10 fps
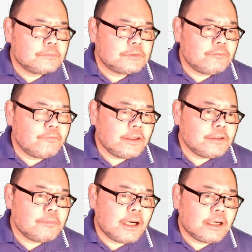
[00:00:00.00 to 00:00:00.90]
Define
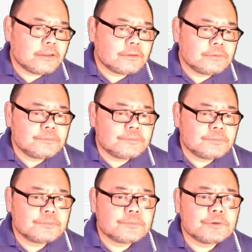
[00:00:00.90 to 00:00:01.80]
the model,
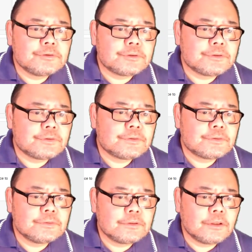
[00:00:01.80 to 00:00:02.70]
which
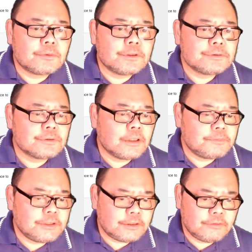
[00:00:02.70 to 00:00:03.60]
is the original
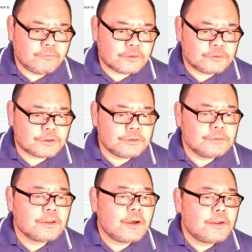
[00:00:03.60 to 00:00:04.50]
objective
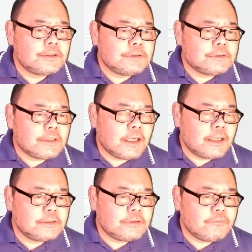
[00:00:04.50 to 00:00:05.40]
function,
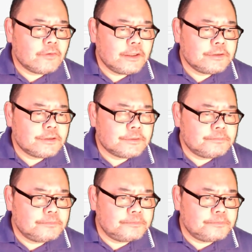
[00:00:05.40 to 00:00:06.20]
and define the,